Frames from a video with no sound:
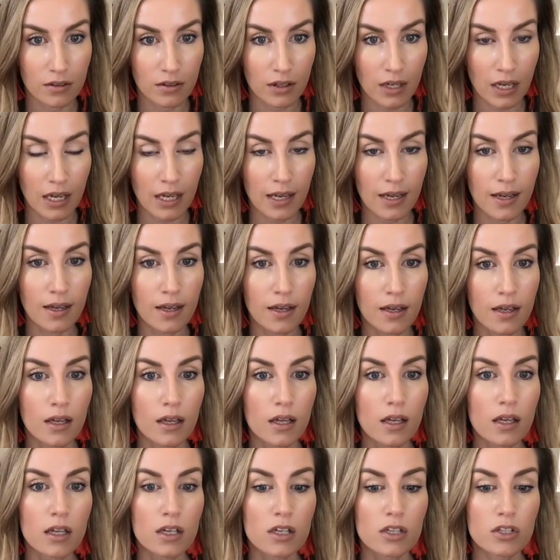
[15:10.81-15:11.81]
Okay.
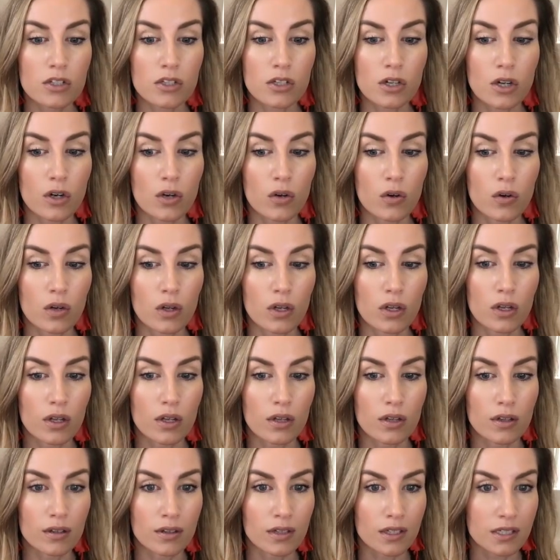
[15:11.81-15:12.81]
So
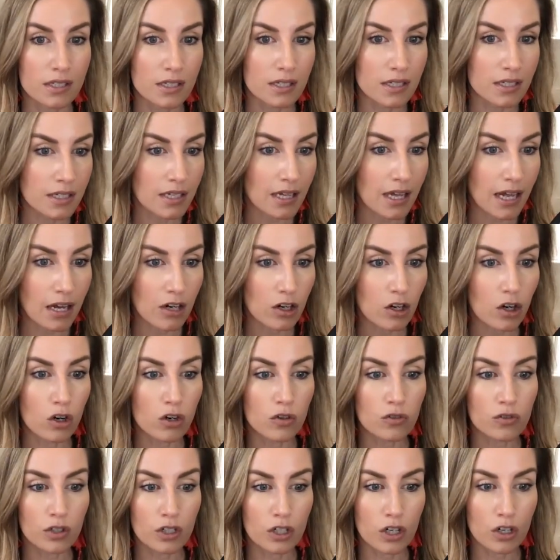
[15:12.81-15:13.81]
listen to that
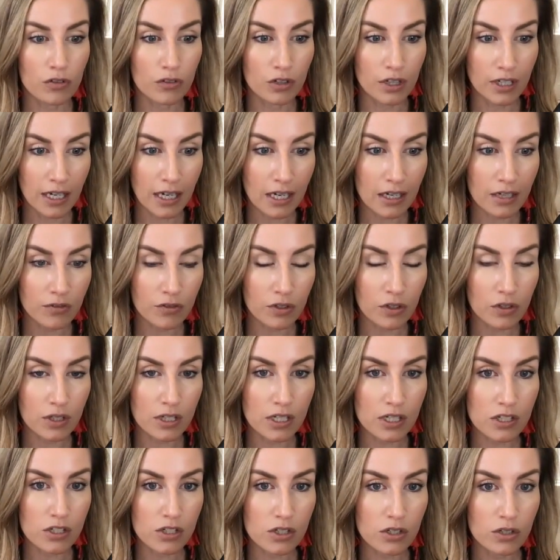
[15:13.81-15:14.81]
over and over again if you
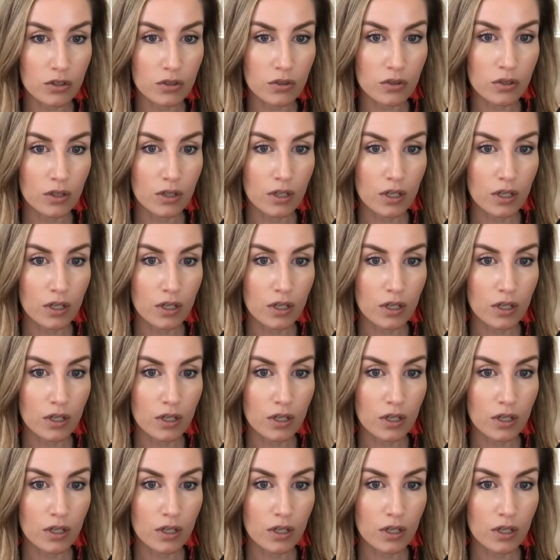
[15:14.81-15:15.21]
need to,